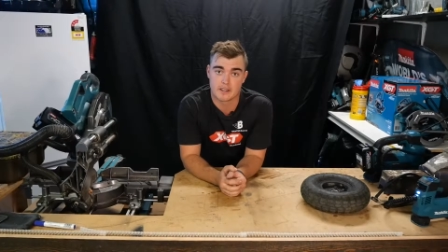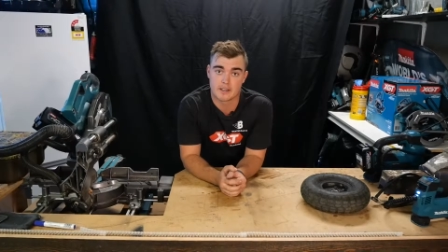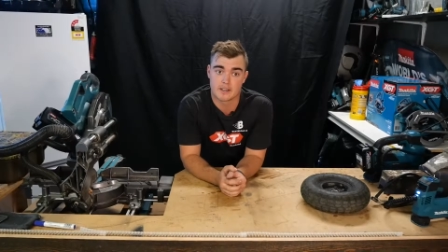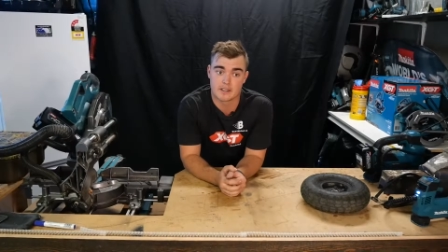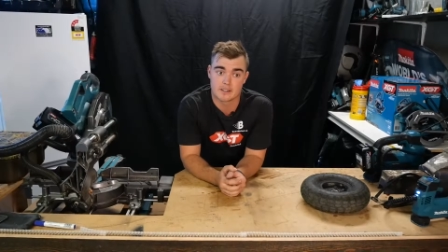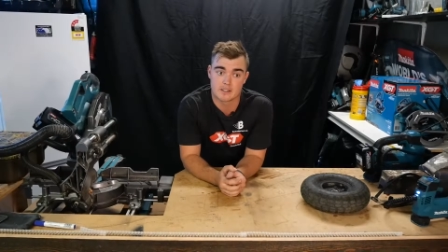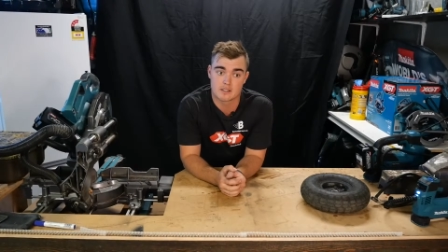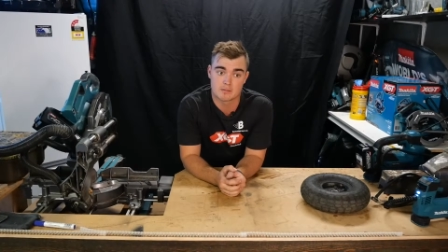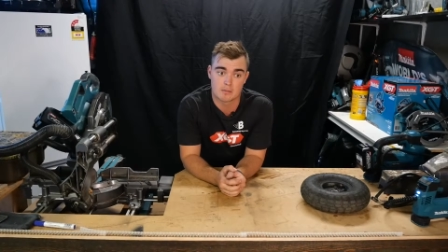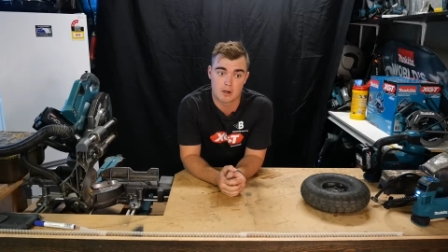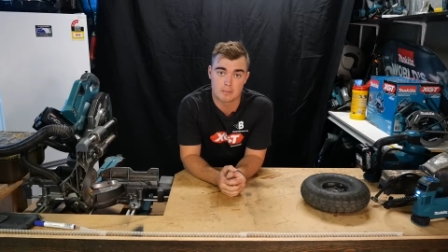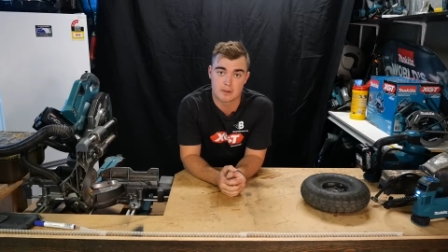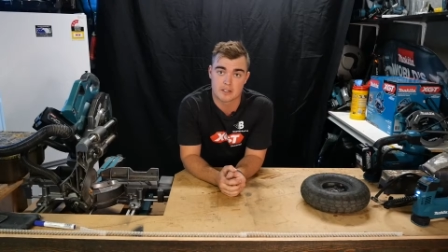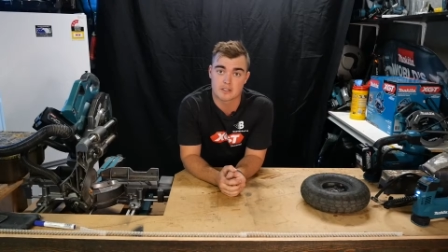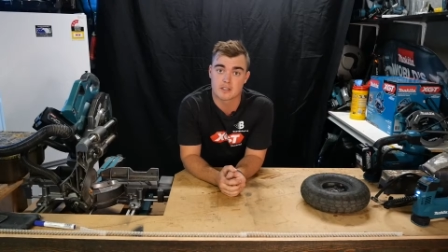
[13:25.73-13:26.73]
And my
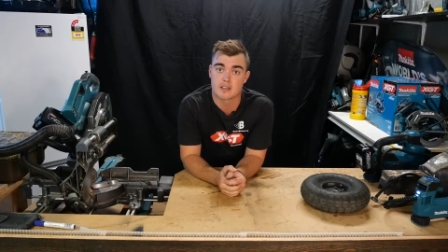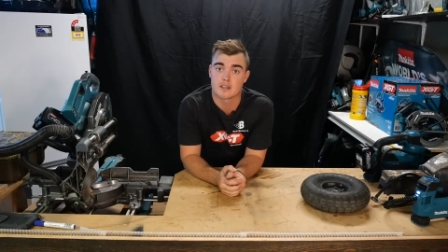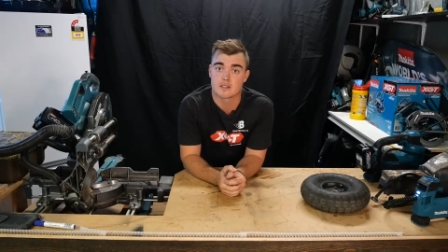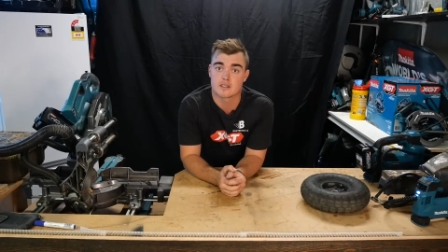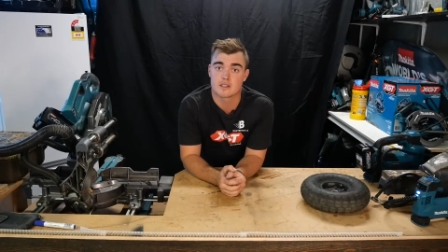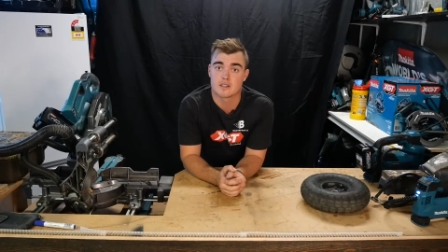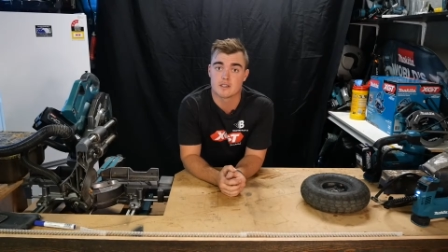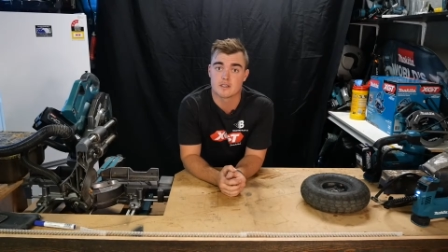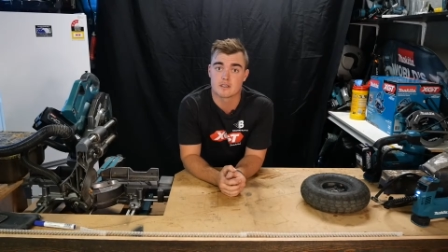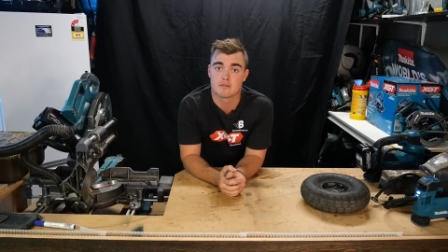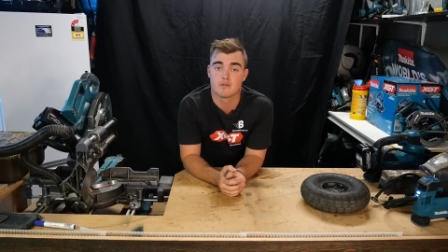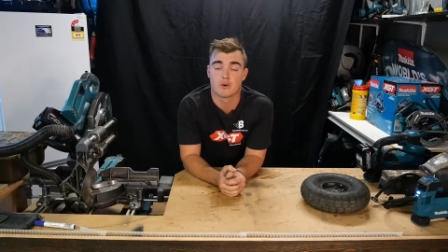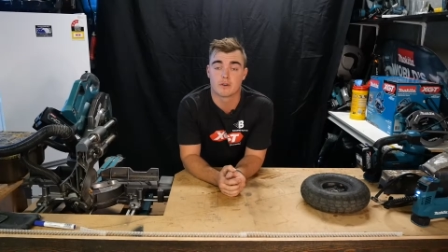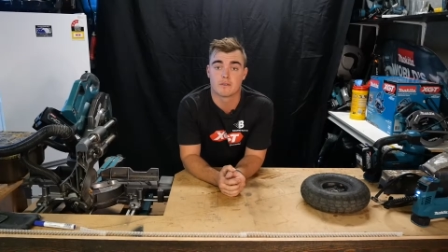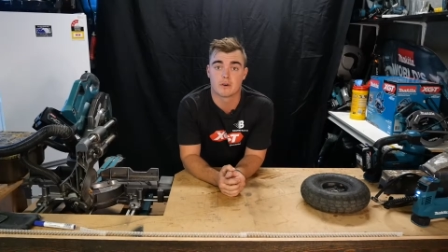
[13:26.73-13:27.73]
best guess is the
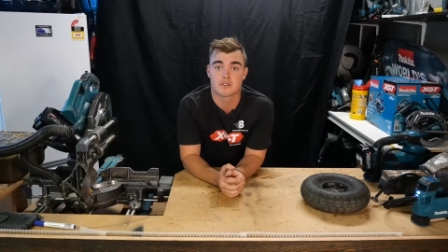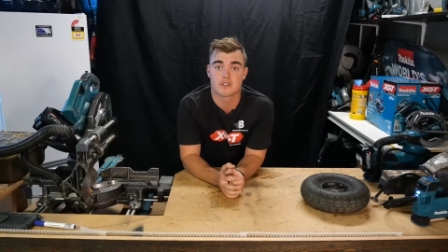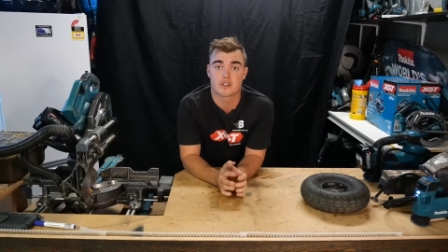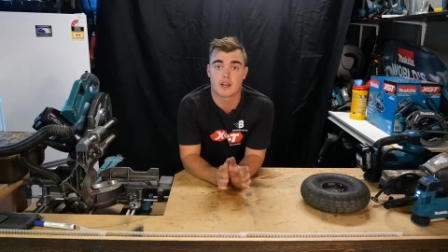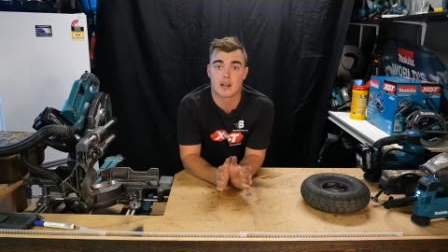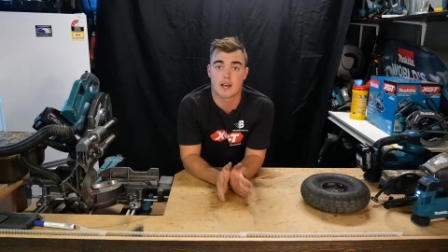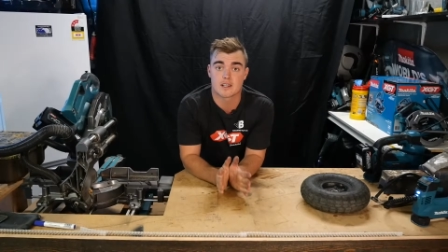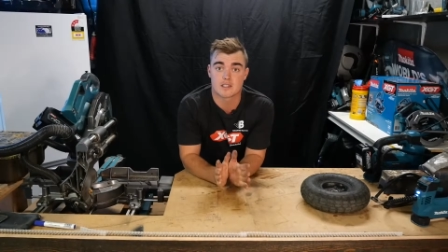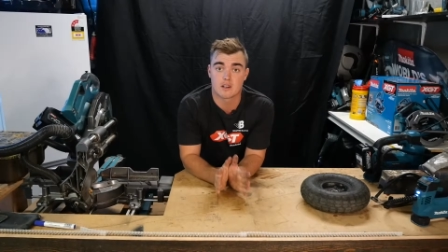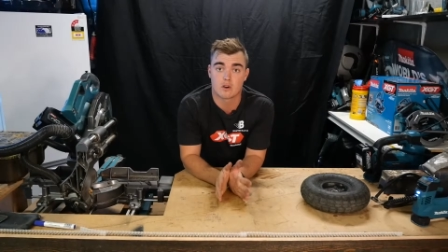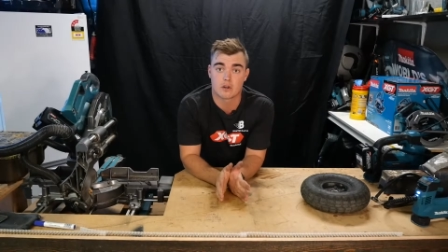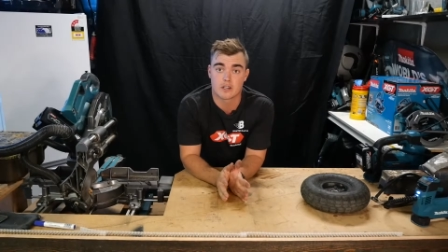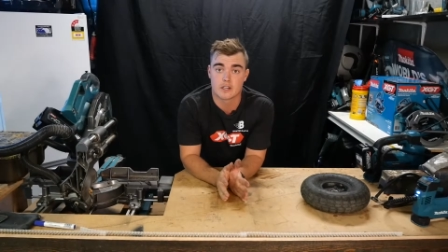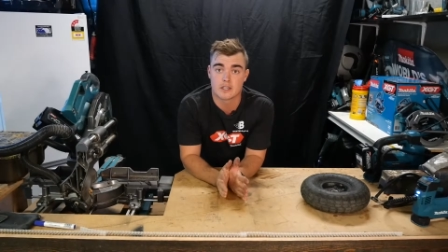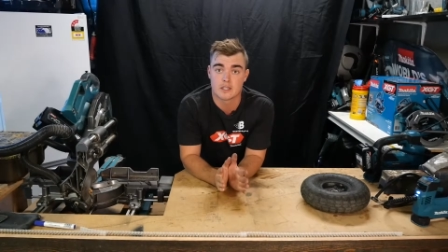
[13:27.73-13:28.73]
40 volt is going to last
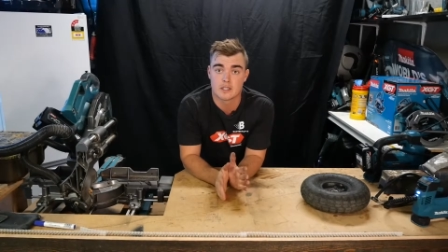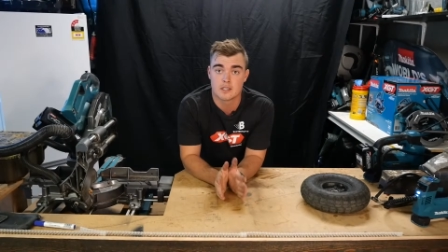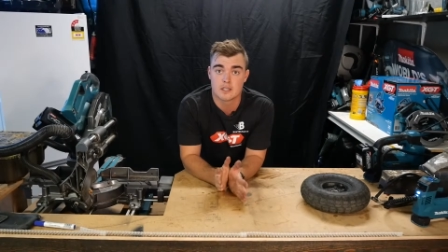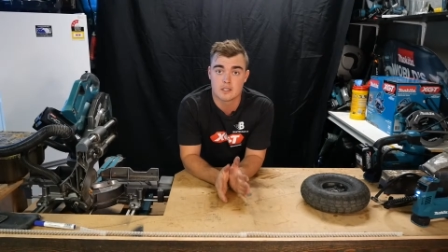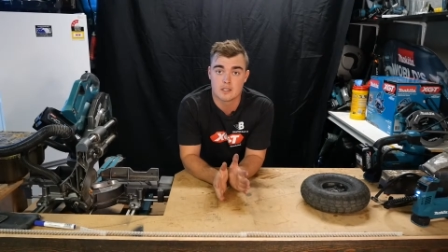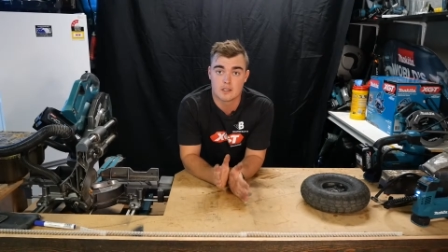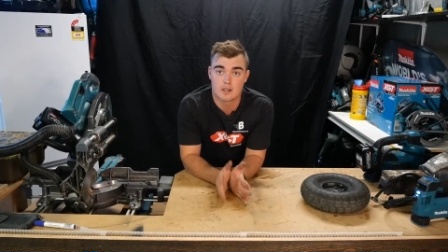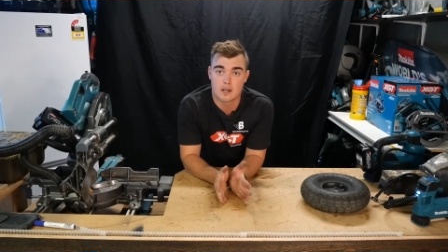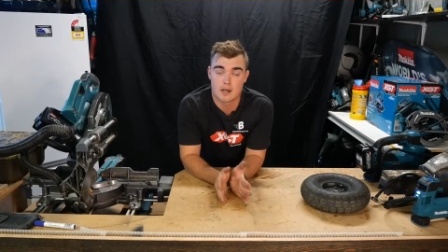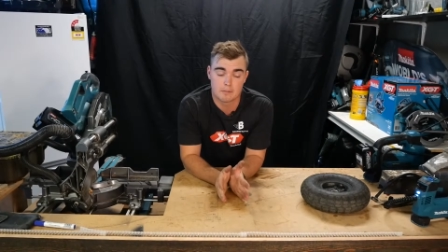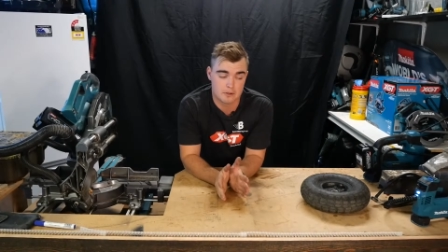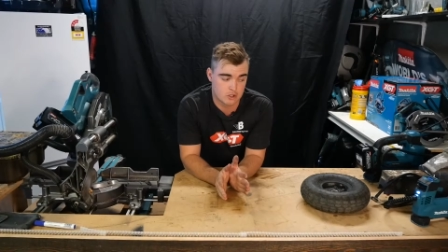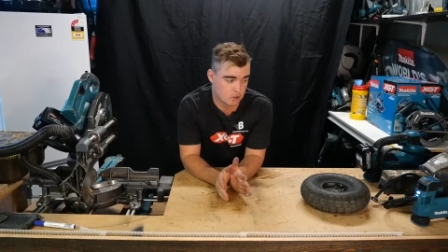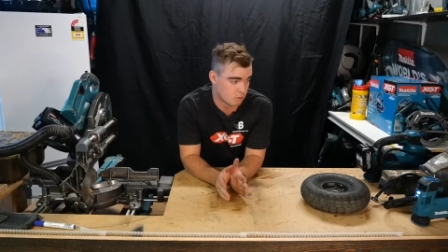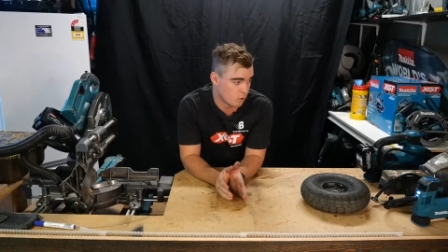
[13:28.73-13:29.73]
longer um,
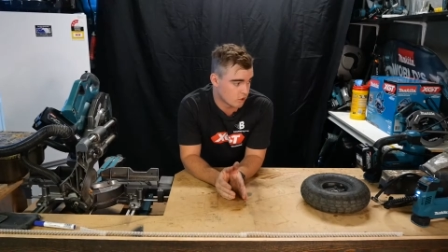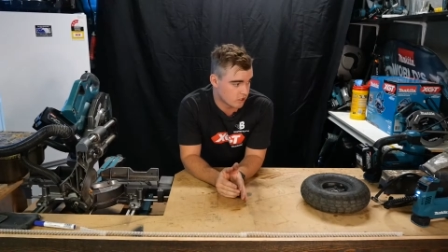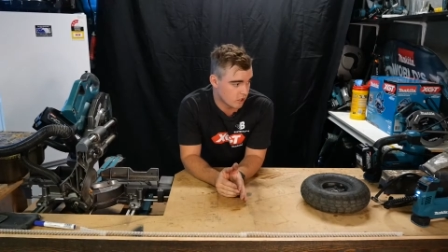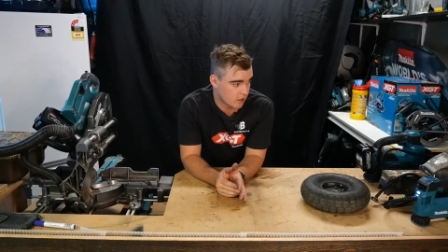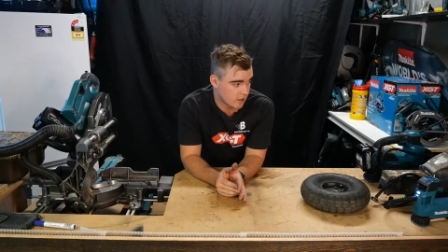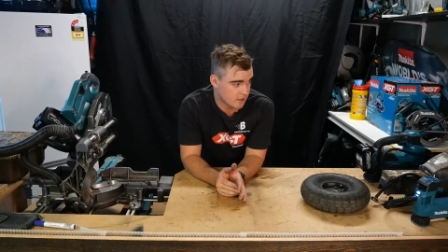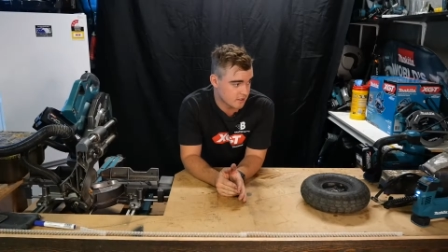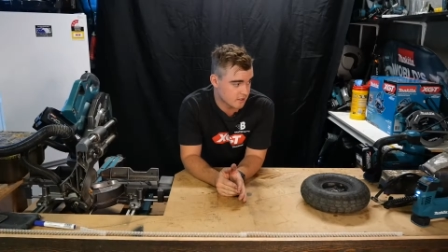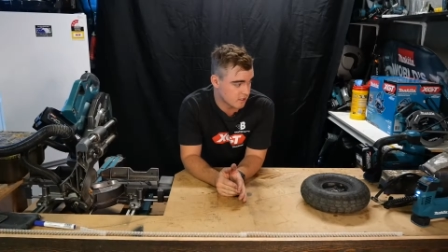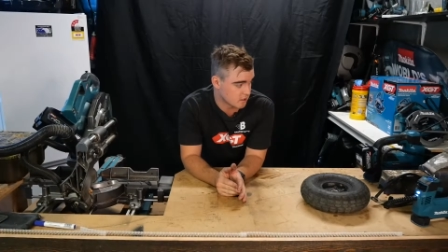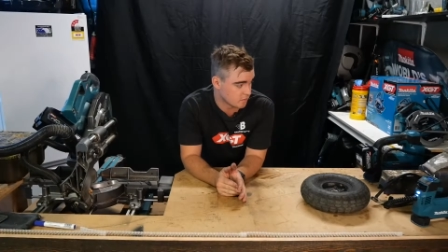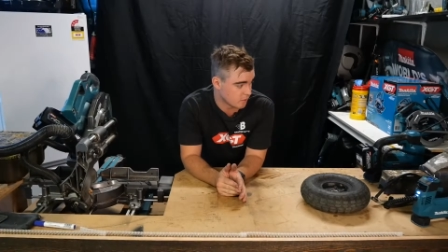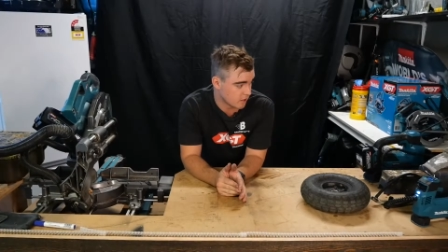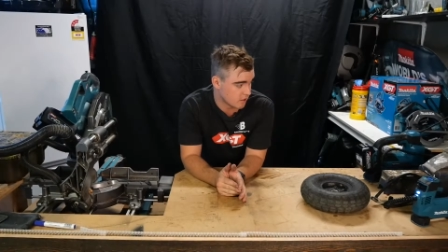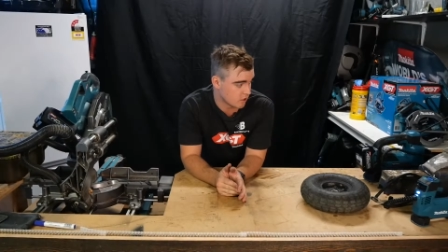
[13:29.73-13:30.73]
and do more tyres,
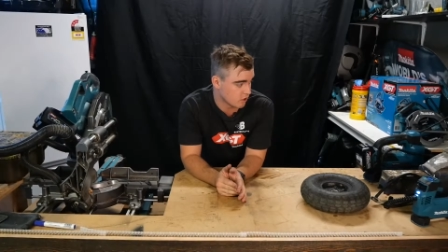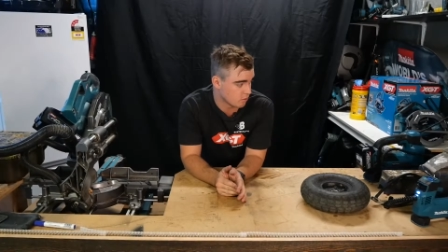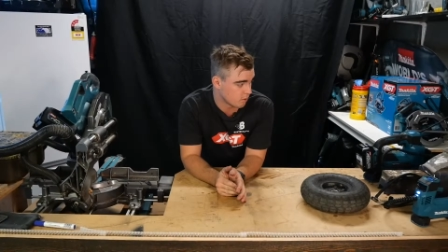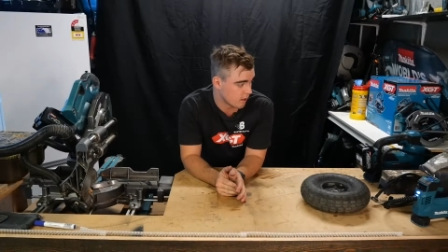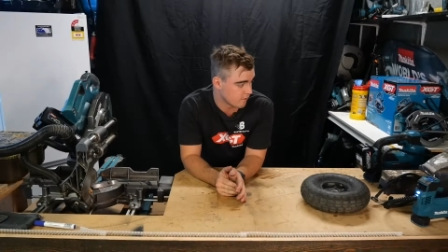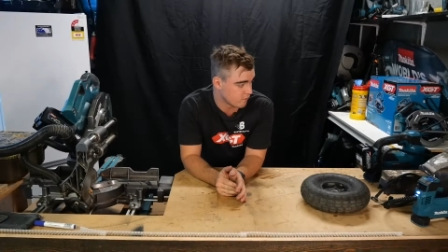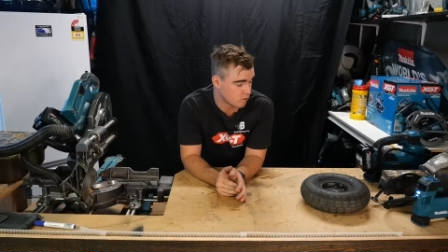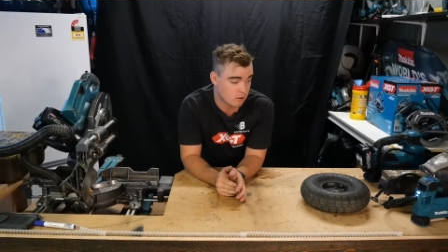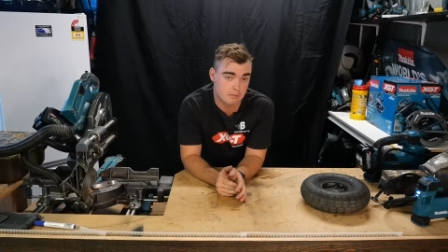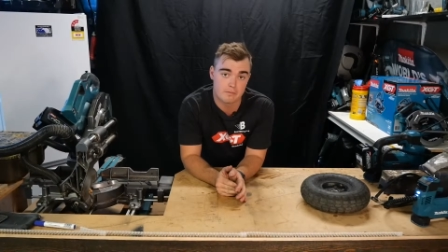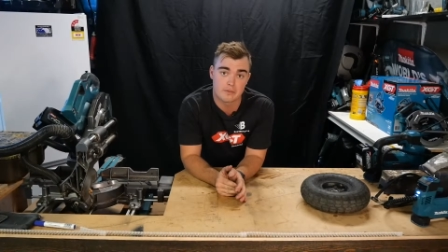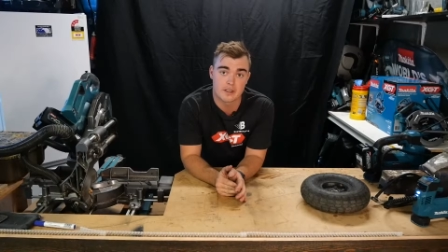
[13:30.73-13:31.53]
just being the new platform.